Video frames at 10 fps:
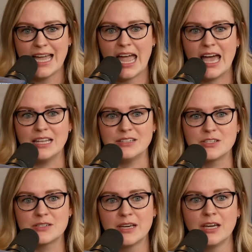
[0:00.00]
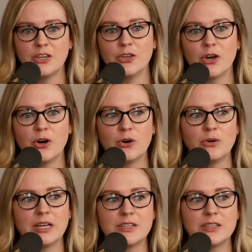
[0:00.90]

And, you know,